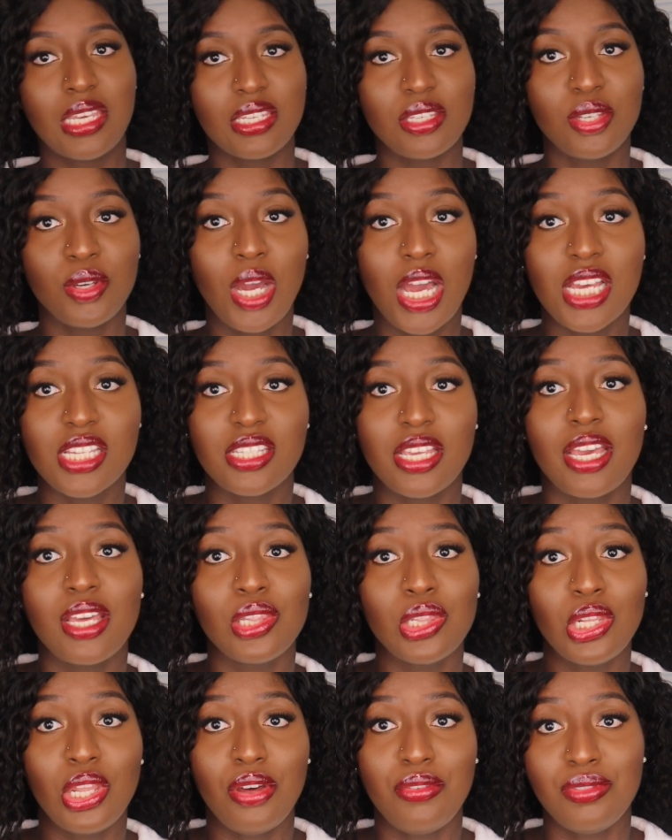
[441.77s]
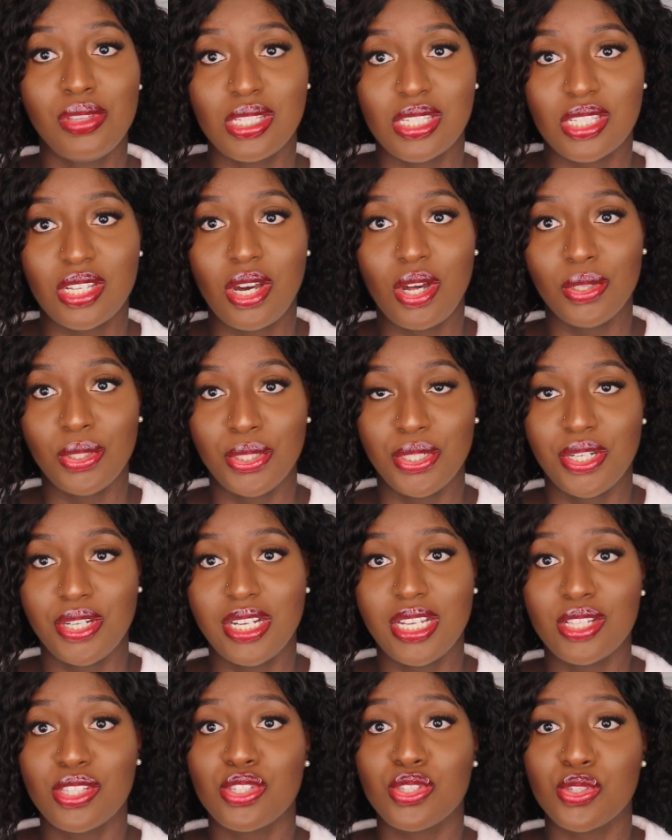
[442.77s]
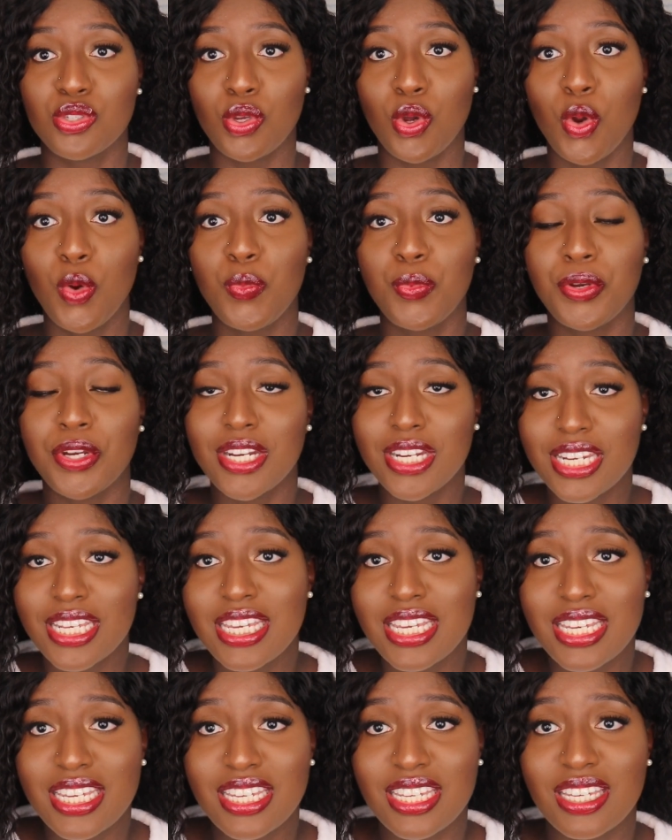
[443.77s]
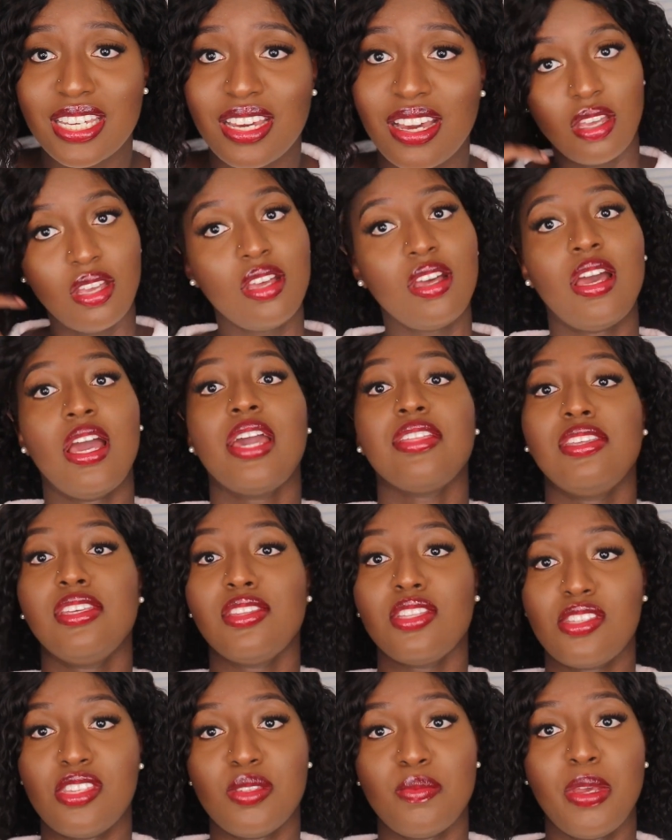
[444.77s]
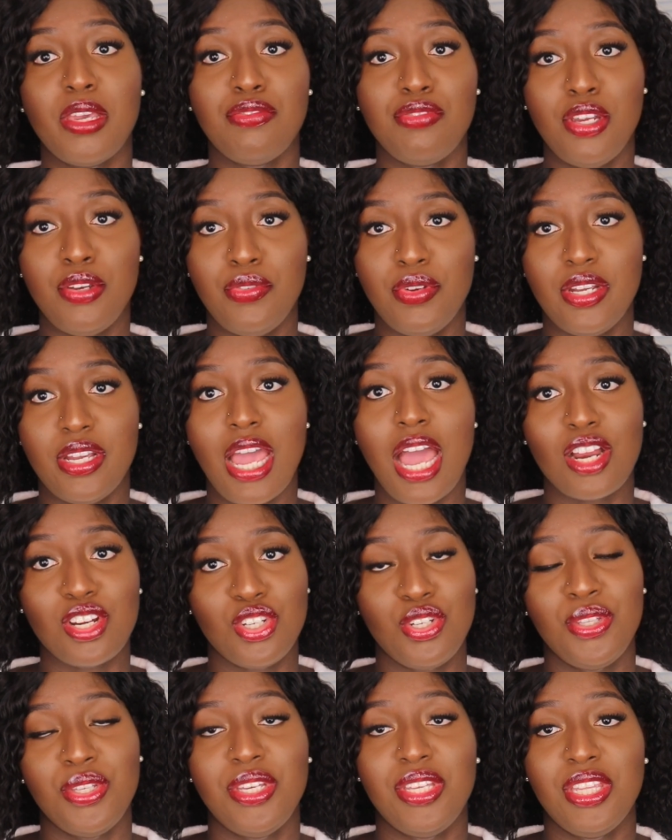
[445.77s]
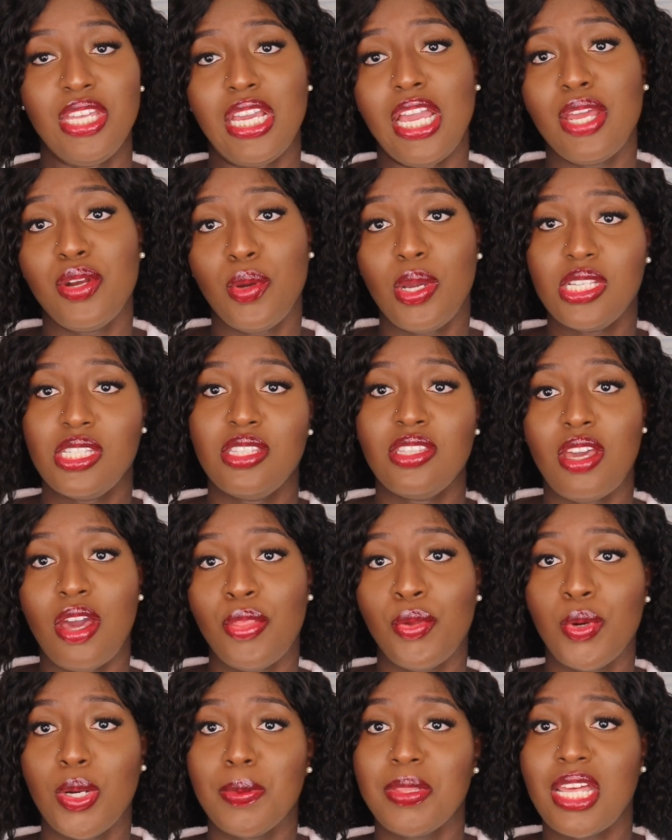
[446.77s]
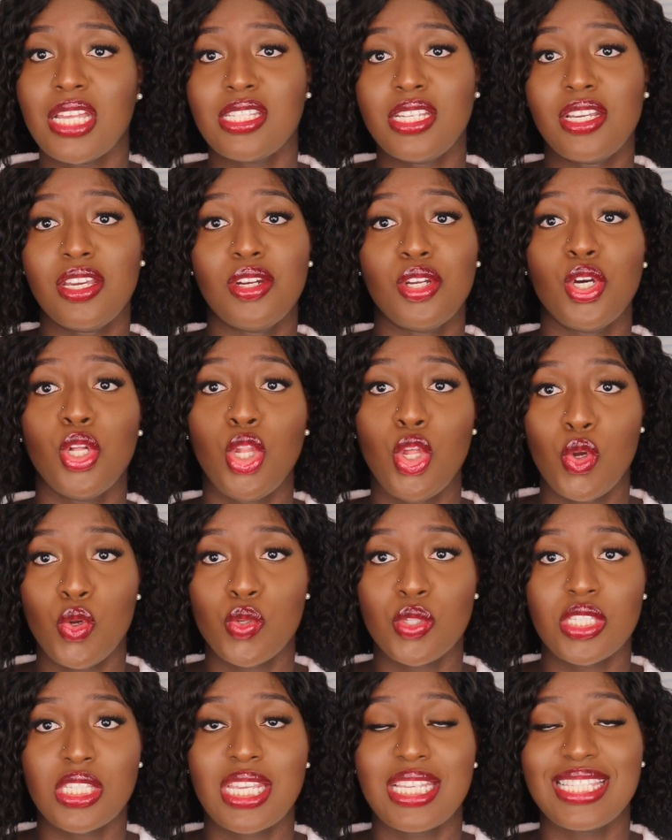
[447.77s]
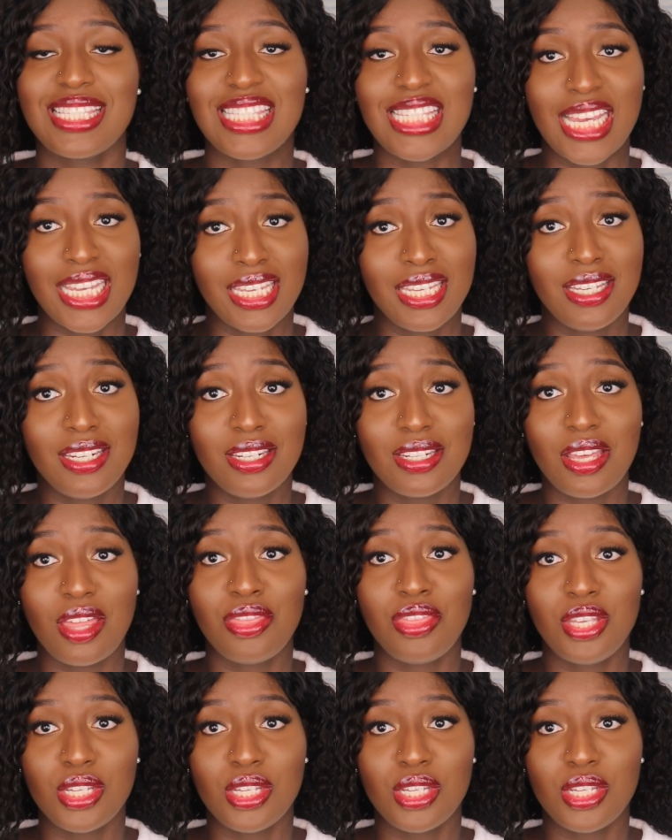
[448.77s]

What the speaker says: You guys, I love this color. It's so pretty. I think this is my favorite actually. Like I know I said the other one, but that's like in a close second.